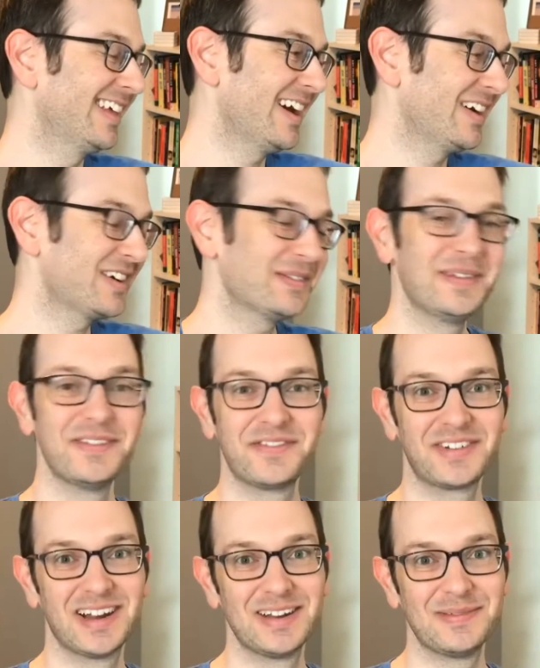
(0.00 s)
can we
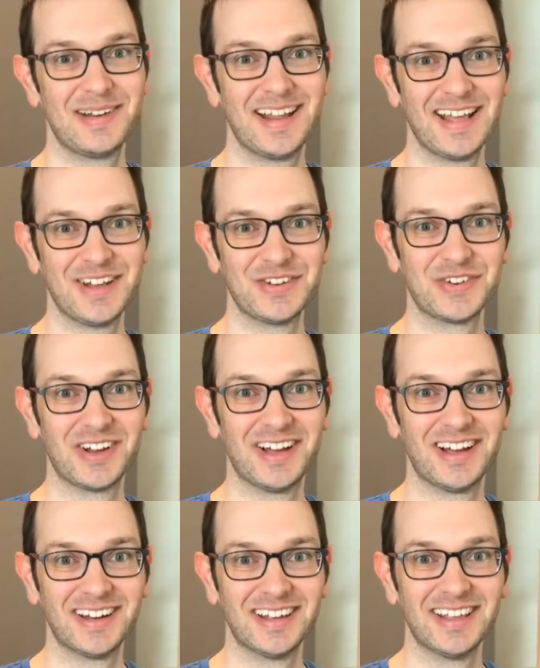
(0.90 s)
forget about
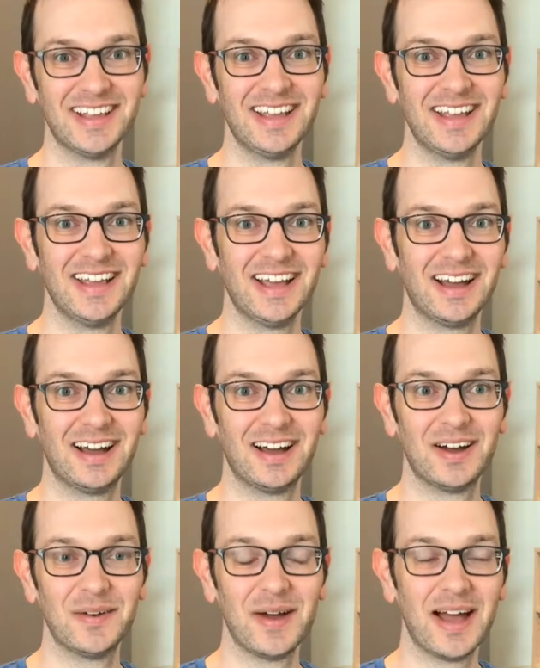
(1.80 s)
Adrian?
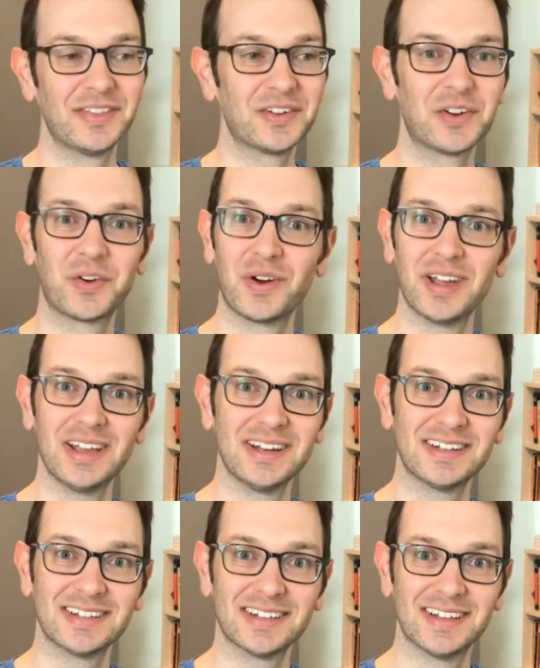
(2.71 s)
Had the
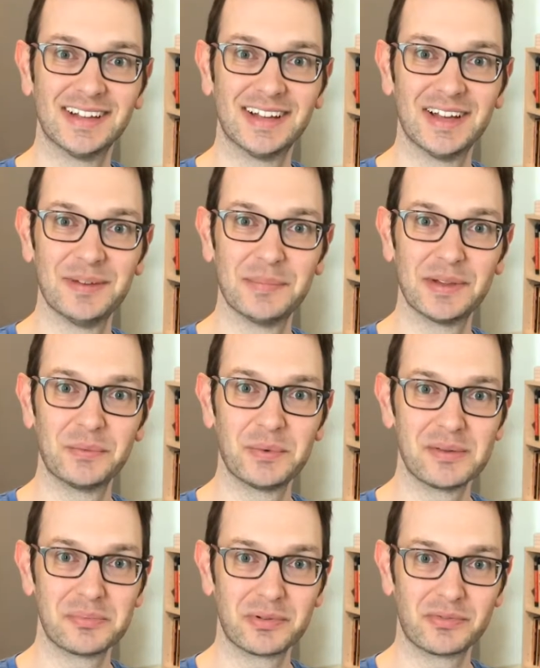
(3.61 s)
great
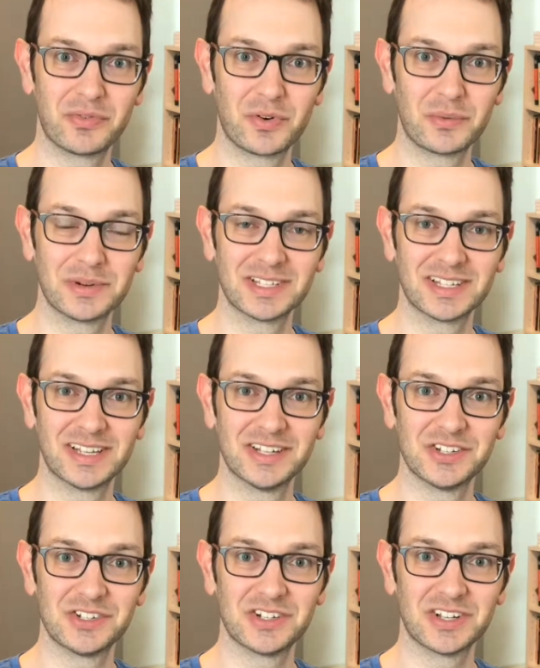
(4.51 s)
midweek performance
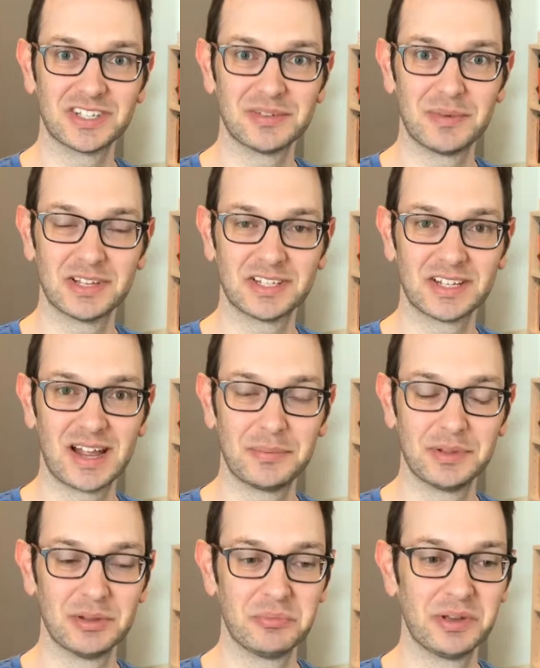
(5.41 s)
against Chelsea by
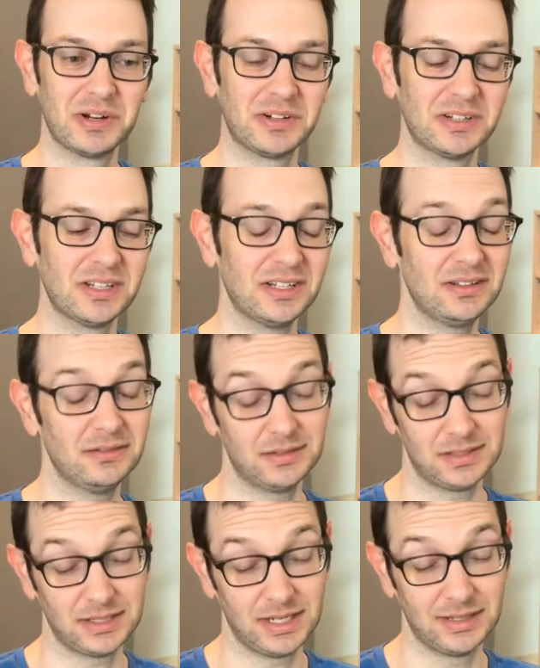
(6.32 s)
stopping the penalty,
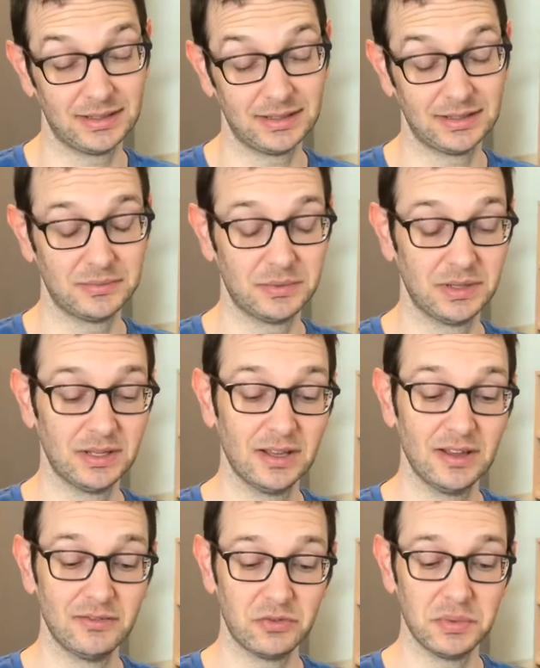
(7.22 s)
sadly
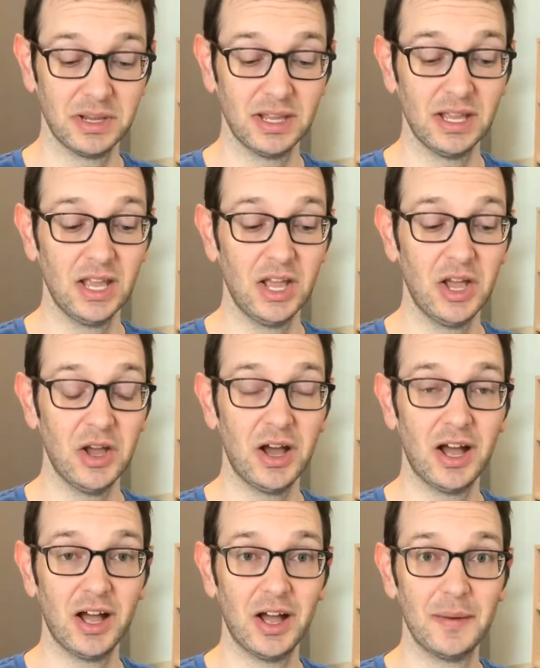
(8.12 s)
for me.
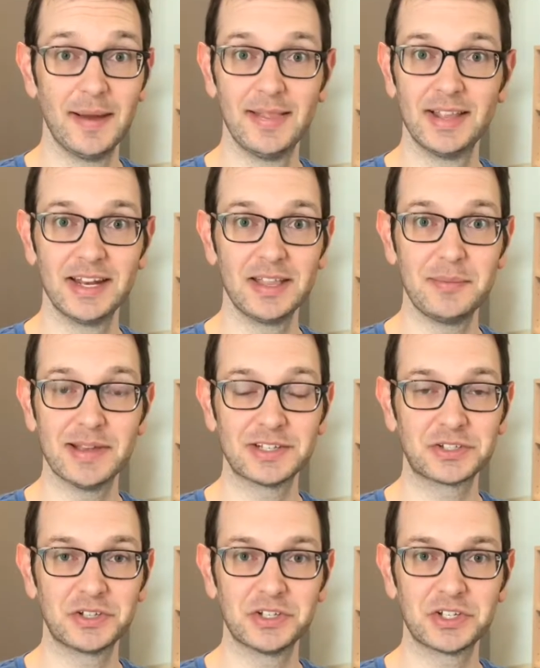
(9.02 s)
And then he
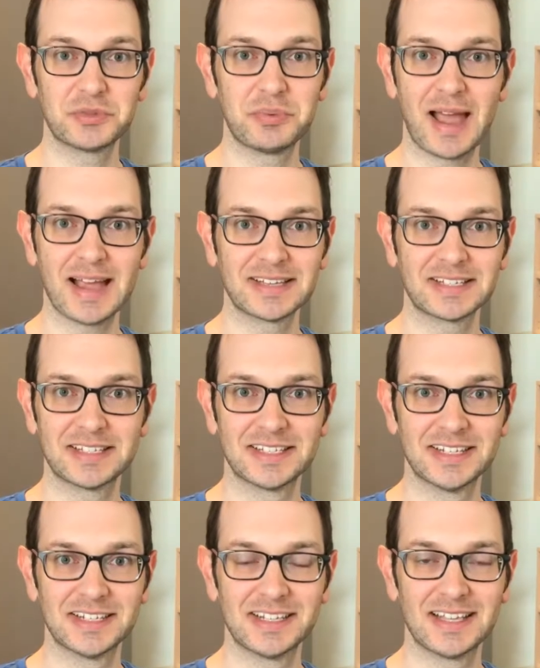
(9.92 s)
basically just passes
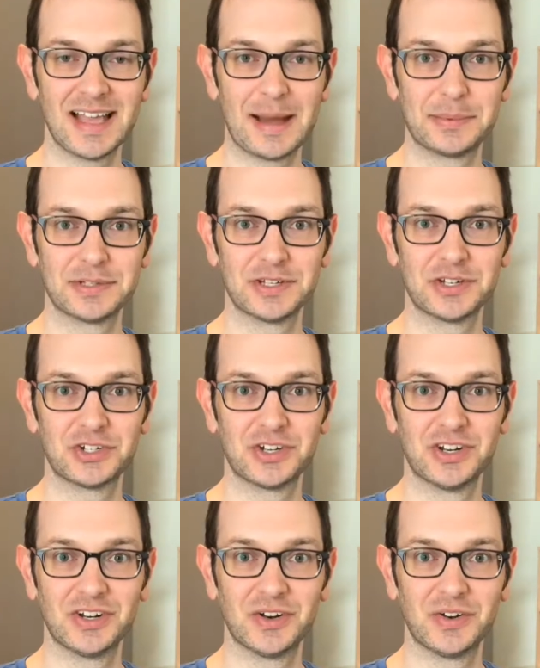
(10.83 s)
it to the
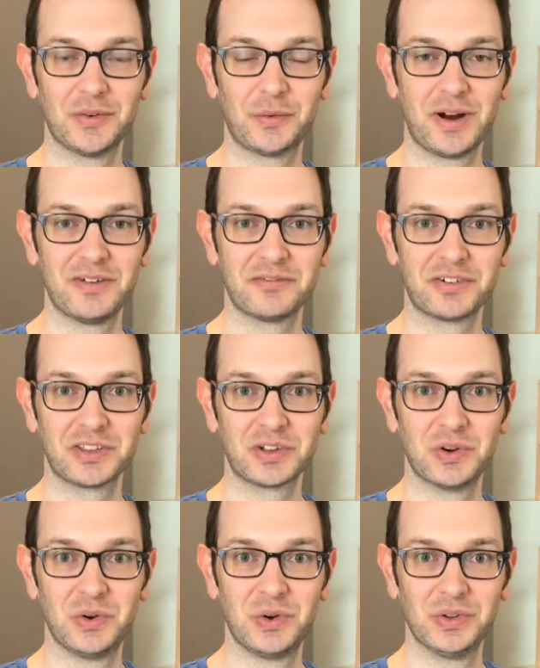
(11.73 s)
opposition right in front of the
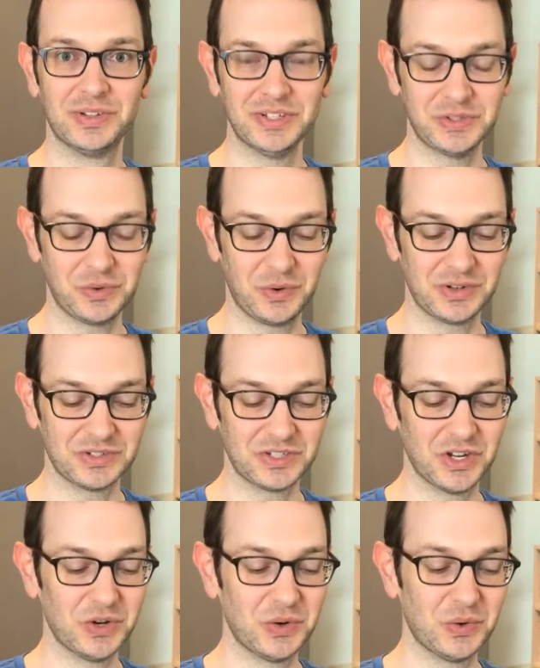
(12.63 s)
goal and they score.
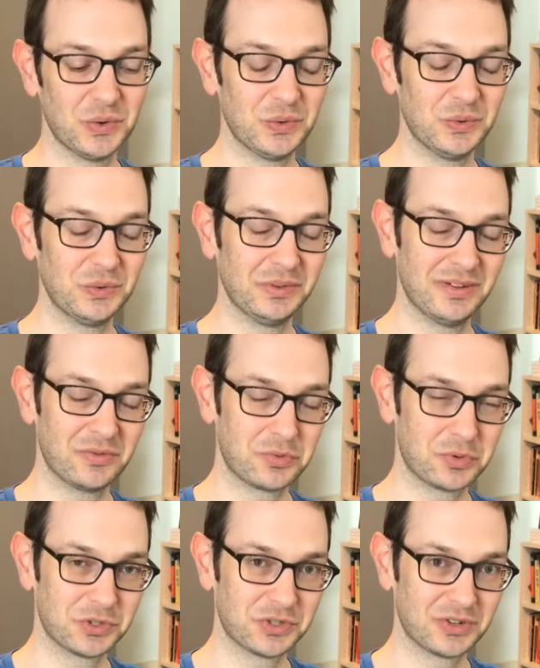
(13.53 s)
So
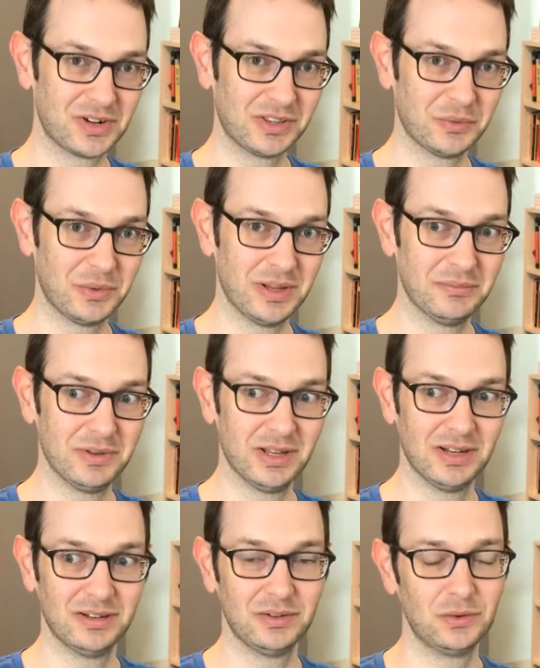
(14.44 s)
Liverpool still got the win,
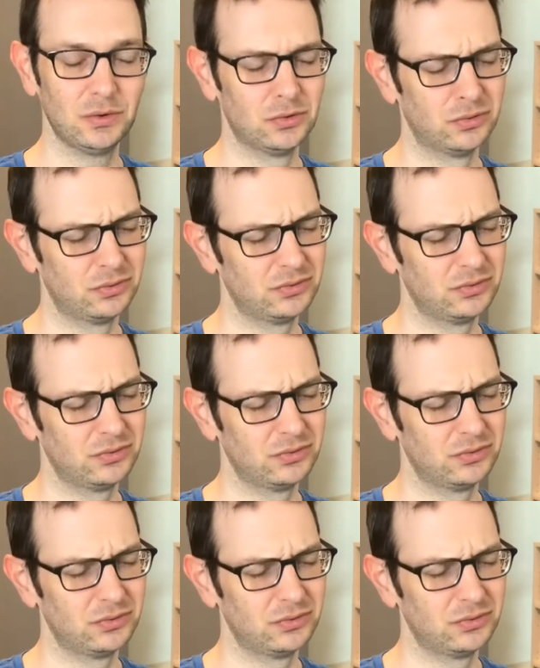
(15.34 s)
but oof,